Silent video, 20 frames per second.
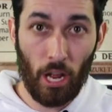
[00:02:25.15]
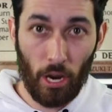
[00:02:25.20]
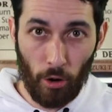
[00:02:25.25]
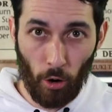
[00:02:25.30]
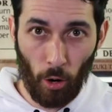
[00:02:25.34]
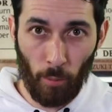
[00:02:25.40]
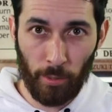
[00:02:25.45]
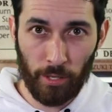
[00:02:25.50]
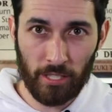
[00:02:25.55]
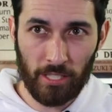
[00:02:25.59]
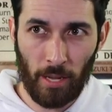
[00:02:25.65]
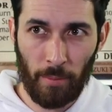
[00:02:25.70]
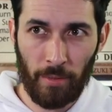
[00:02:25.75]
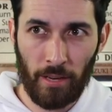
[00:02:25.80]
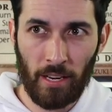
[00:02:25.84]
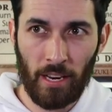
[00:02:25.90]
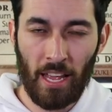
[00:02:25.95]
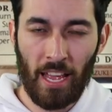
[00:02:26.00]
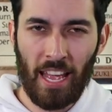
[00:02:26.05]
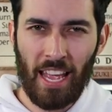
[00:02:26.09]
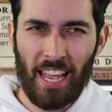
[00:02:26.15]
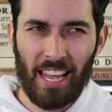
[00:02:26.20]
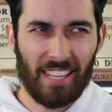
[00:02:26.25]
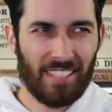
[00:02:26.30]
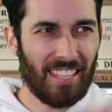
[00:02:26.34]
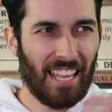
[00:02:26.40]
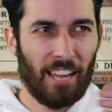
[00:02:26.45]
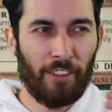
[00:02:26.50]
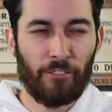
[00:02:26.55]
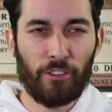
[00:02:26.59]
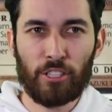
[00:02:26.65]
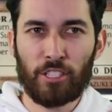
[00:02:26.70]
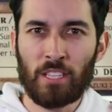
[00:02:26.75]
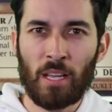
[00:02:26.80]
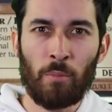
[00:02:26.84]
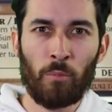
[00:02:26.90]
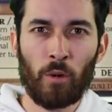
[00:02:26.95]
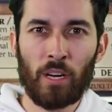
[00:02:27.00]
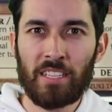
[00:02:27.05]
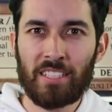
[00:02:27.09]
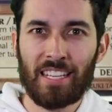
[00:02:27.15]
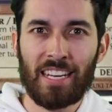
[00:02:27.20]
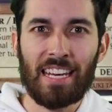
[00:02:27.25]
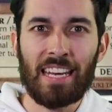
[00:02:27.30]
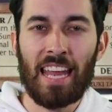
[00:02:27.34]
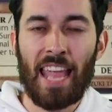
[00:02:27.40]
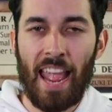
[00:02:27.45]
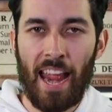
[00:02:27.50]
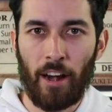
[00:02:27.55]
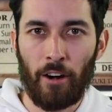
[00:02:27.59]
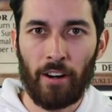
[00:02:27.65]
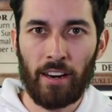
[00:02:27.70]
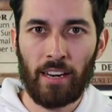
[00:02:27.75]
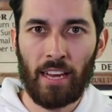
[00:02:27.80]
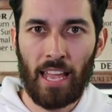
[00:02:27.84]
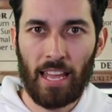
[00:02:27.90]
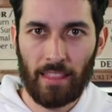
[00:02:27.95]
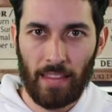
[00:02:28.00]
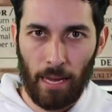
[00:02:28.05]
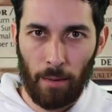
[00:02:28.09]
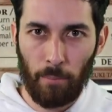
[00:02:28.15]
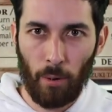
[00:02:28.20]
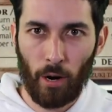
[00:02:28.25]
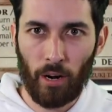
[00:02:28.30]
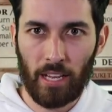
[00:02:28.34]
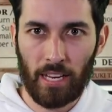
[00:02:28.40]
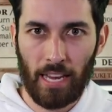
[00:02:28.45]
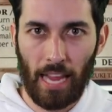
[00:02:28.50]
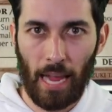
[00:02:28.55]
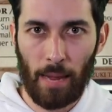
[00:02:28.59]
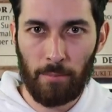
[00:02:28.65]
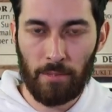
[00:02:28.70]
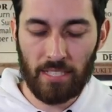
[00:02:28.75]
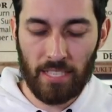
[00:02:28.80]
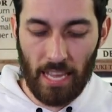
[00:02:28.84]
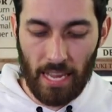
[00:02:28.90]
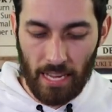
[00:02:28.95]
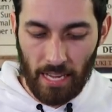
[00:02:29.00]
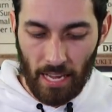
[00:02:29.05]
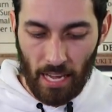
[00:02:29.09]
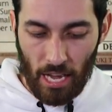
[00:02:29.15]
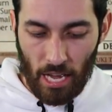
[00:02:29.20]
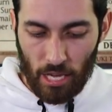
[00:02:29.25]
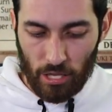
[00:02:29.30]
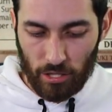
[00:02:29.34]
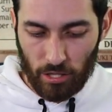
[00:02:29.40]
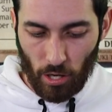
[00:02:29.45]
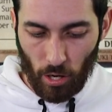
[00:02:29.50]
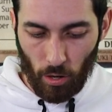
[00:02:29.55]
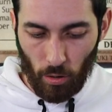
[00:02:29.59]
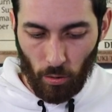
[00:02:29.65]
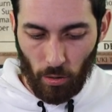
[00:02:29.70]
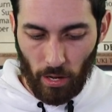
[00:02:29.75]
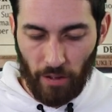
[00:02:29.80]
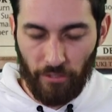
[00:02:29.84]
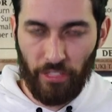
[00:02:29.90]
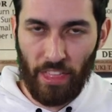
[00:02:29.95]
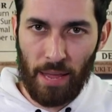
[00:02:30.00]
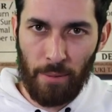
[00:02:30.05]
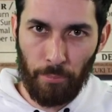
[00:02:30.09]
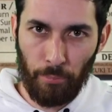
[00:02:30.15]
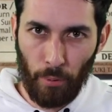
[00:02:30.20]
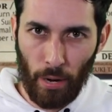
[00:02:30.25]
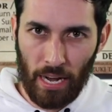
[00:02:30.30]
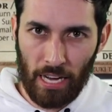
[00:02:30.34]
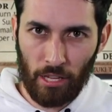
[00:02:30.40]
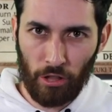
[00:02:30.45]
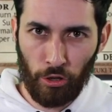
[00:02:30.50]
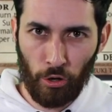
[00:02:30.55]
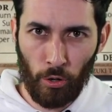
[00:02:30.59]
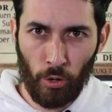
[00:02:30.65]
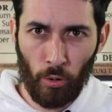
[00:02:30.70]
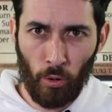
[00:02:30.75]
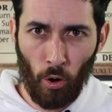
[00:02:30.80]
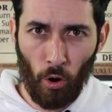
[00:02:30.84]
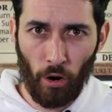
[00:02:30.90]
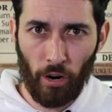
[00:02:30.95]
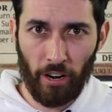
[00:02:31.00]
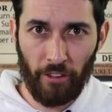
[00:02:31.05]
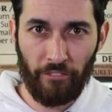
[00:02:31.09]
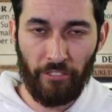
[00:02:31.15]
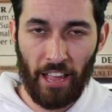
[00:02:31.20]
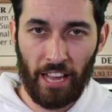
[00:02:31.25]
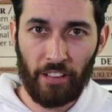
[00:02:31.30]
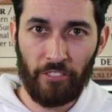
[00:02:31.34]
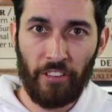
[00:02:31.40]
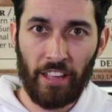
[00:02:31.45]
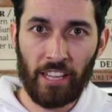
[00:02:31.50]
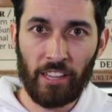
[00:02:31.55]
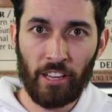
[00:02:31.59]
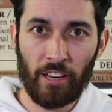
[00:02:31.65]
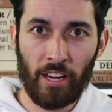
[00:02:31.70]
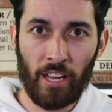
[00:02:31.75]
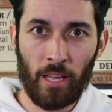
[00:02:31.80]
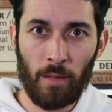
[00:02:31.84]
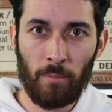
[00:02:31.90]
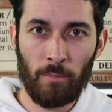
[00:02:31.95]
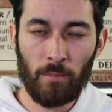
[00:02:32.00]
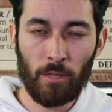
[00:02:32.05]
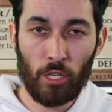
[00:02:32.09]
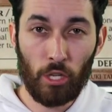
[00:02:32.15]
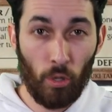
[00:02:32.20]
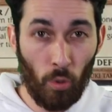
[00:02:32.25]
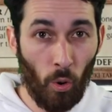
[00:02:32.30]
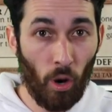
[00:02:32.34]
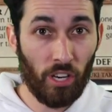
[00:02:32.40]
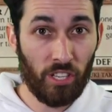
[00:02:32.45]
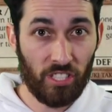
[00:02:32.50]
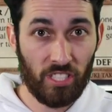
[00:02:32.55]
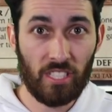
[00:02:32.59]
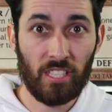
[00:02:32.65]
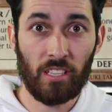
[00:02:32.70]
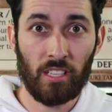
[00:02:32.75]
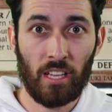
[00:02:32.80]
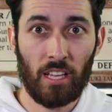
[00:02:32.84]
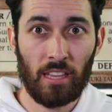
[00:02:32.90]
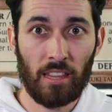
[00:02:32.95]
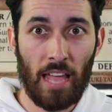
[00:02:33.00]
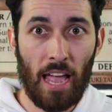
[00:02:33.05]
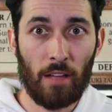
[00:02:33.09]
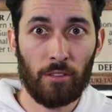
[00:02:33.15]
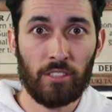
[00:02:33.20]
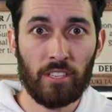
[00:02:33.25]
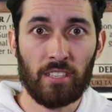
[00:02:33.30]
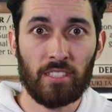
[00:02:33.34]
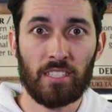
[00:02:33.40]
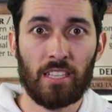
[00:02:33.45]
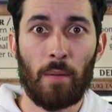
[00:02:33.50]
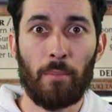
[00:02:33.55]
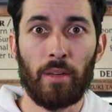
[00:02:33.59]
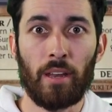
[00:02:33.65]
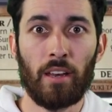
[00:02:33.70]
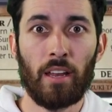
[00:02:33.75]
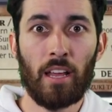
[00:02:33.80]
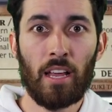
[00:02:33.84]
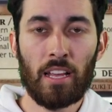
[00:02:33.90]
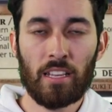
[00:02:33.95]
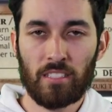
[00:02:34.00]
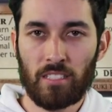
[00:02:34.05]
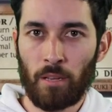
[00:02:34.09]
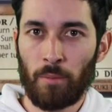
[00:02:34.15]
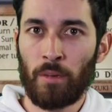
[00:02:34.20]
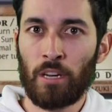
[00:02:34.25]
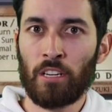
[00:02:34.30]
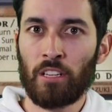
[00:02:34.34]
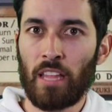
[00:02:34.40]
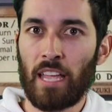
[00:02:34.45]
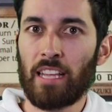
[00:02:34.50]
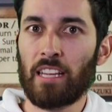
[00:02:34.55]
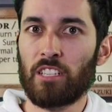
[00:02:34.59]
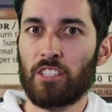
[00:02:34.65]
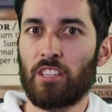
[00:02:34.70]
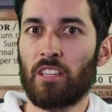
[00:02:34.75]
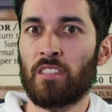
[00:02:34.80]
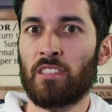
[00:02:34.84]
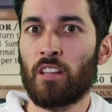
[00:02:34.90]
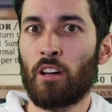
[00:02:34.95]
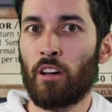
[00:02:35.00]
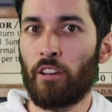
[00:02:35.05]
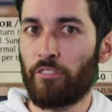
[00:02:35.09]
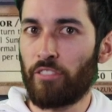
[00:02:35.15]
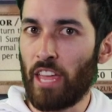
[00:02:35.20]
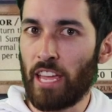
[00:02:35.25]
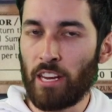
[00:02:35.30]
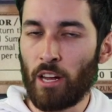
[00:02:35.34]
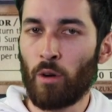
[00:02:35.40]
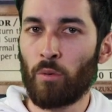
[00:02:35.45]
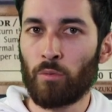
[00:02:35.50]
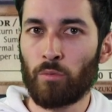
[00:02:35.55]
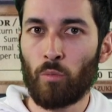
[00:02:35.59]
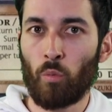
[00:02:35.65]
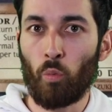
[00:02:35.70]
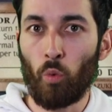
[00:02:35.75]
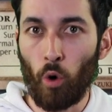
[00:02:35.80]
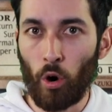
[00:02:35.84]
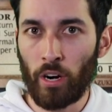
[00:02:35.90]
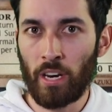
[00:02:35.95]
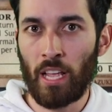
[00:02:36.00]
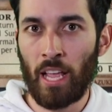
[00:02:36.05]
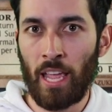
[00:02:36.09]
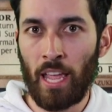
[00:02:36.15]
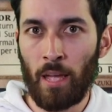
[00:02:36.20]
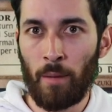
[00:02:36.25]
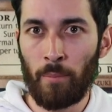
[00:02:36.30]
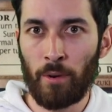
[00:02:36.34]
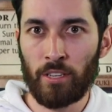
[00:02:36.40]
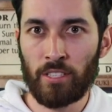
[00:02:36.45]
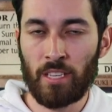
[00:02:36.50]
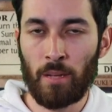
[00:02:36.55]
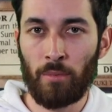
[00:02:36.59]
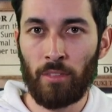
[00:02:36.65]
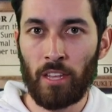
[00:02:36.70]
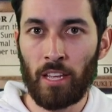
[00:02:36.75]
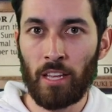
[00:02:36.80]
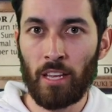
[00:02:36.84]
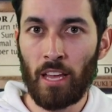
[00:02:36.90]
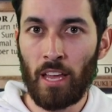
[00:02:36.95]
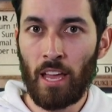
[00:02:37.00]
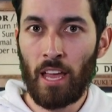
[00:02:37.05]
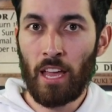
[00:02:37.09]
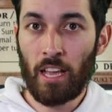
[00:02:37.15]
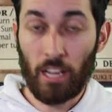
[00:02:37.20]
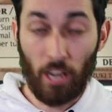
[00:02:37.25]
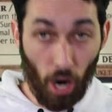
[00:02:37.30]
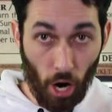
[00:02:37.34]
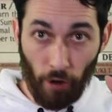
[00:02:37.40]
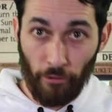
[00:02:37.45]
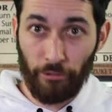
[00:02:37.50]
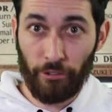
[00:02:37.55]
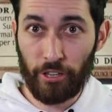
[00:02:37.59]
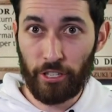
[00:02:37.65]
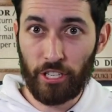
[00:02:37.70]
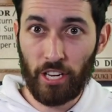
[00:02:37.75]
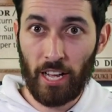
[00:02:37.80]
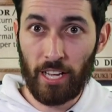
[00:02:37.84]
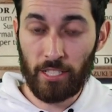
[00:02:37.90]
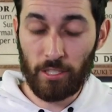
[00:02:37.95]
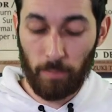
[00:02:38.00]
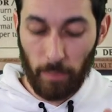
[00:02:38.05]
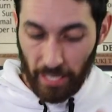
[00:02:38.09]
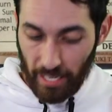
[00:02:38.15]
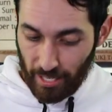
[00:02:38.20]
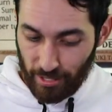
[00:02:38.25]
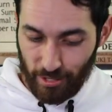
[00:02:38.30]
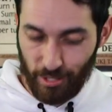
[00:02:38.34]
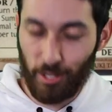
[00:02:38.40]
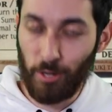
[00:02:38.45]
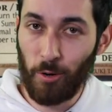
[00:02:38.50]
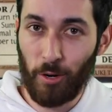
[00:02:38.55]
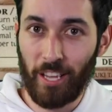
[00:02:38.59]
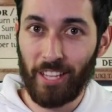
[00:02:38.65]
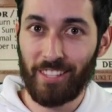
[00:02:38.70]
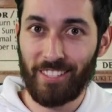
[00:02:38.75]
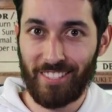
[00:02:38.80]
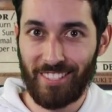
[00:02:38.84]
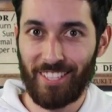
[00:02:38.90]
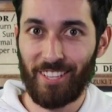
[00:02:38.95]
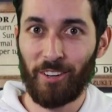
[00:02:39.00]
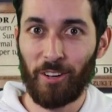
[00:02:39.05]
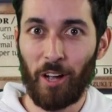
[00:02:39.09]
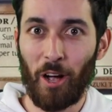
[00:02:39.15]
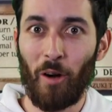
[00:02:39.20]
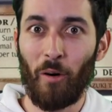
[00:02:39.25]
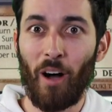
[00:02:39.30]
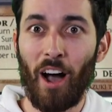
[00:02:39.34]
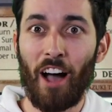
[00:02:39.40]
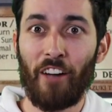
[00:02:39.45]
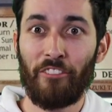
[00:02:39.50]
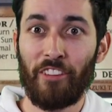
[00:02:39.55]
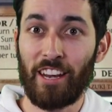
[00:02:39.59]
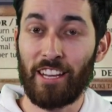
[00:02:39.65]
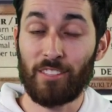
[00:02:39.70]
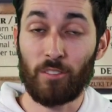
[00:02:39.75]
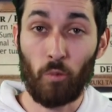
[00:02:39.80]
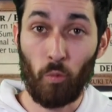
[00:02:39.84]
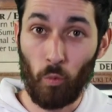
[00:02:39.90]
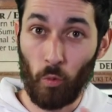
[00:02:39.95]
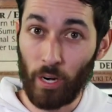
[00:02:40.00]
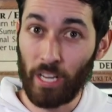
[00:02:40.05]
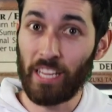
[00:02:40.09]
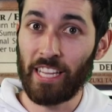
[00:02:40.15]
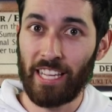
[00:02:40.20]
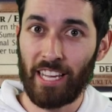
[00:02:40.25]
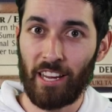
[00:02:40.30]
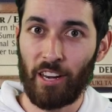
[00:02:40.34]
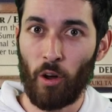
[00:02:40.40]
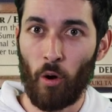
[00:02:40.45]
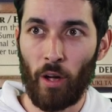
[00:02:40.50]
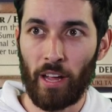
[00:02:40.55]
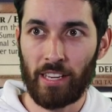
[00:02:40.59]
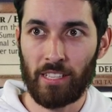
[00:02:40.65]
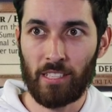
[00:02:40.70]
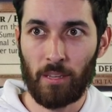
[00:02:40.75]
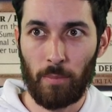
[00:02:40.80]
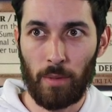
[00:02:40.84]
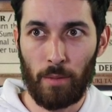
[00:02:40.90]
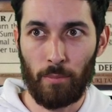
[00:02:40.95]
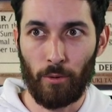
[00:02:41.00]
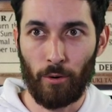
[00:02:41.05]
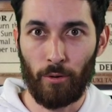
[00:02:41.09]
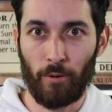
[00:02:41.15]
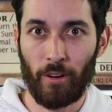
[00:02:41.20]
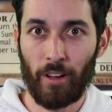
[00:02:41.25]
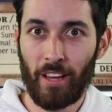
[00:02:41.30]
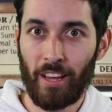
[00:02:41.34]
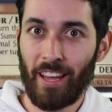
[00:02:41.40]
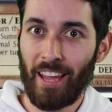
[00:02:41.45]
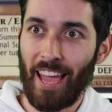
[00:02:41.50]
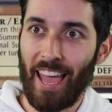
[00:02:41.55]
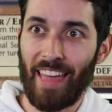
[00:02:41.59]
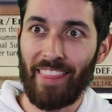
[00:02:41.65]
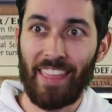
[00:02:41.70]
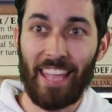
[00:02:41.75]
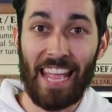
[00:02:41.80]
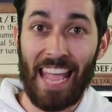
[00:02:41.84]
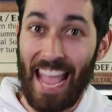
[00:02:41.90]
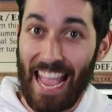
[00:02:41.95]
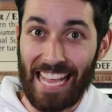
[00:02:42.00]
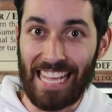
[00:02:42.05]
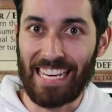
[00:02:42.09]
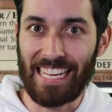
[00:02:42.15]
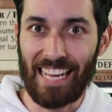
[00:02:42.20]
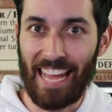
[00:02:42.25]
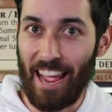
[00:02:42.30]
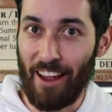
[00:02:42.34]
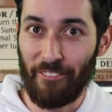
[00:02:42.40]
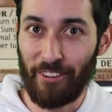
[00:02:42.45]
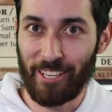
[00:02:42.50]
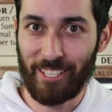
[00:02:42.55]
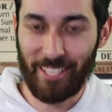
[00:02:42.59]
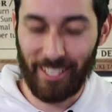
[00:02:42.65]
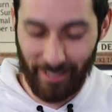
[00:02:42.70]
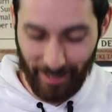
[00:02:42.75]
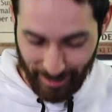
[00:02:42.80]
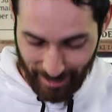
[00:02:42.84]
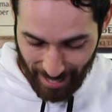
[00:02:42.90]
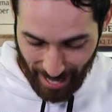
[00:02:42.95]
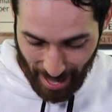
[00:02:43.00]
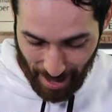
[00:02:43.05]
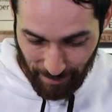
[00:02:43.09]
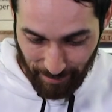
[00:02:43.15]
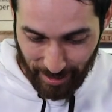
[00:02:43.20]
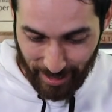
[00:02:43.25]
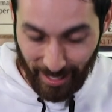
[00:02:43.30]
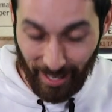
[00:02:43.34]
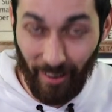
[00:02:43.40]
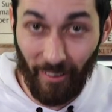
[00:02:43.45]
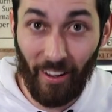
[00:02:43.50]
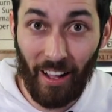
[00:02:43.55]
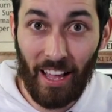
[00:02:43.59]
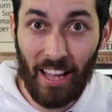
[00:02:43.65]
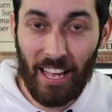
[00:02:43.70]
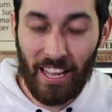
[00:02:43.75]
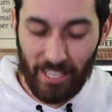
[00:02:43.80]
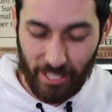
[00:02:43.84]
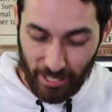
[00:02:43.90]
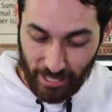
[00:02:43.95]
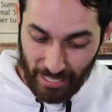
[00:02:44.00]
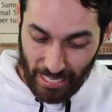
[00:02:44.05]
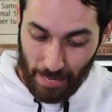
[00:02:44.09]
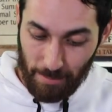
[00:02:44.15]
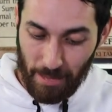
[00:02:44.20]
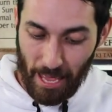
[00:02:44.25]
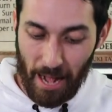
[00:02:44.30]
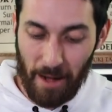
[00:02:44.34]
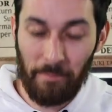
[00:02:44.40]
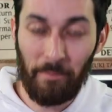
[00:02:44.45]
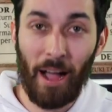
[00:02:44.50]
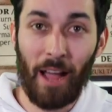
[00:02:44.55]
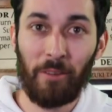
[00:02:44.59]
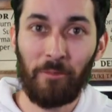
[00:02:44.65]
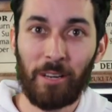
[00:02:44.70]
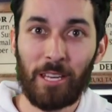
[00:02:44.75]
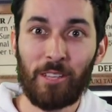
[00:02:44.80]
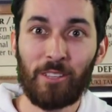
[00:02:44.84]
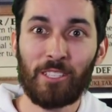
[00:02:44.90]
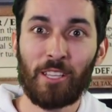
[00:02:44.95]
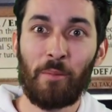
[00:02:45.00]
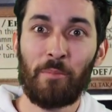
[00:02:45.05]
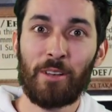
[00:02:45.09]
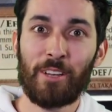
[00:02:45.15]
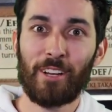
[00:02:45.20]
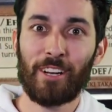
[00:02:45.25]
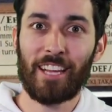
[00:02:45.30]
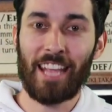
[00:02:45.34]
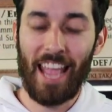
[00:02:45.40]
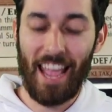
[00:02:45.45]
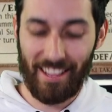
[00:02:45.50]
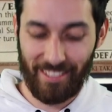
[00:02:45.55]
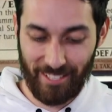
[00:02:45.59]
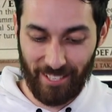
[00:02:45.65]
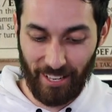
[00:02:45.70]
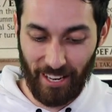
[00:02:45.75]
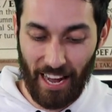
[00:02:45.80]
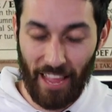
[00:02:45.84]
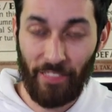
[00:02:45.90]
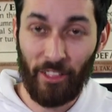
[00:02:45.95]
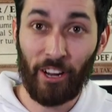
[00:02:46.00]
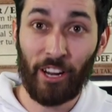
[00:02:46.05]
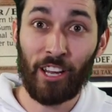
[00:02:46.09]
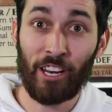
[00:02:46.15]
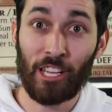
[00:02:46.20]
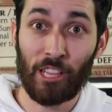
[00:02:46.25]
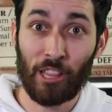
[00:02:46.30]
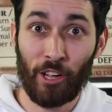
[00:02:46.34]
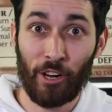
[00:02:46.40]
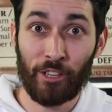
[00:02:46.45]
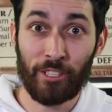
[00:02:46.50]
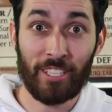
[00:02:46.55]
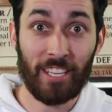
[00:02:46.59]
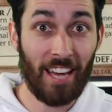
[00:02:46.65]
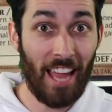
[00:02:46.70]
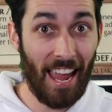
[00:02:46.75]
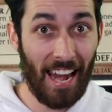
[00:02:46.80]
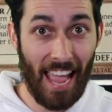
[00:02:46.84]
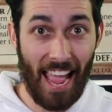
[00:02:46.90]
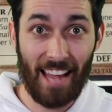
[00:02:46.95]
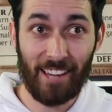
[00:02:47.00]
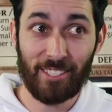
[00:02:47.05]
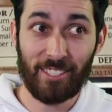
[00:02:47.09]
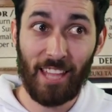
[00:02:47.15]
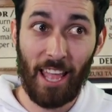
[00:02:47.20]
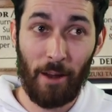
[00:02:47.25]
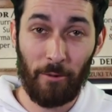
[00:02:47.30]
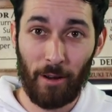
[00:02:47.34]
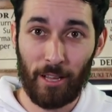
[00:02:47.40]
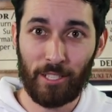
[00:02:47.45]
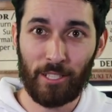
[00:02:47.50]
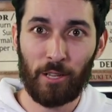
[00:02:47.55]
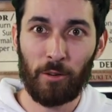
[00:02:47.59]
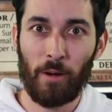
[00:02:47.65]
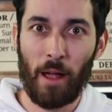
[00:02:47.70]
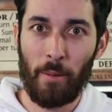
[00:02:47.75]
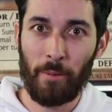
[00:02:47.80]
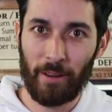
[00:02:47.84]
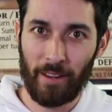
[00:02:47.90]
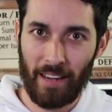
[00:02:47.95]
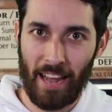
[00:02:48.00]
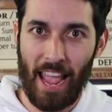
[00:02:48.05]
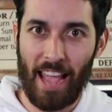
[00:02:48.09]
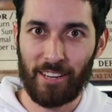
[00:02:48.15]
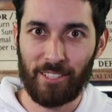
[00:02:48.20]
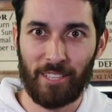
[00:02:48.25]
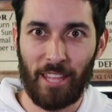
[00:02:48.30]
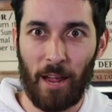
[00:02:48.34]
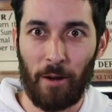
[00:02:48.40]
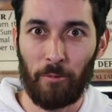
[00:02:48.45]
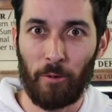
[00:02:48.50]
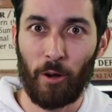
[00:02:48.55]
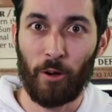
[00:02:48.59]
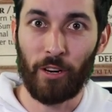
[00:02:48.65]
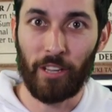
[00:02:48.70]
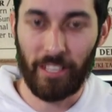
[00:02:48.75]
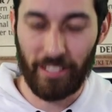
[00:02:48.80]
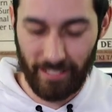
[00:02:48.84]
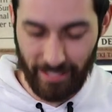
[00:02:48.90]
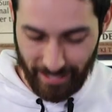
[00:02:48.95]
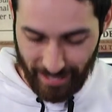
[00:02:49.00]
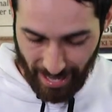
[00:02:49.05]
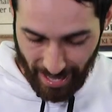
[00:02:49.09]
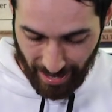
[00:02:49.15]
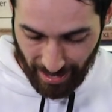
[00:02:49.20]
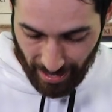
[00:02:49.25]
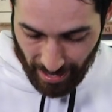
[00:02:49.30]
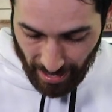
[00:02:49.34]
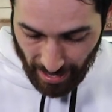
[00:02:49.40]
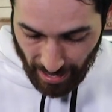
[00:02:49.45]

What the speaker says: normal summon is like for some reason inherent and like part of game state. So if they break through or effect veiler him, you are still allowed to summon. Similar like a Jinzo, if they don't warning him or something, call for judge because you can still go off, and it's really annoying to people and they hate it every single time. So just keep that in mind when you summon your caster, and they're gonna learn to not ash that Rescue Rabbit and ash that Rhoda instead.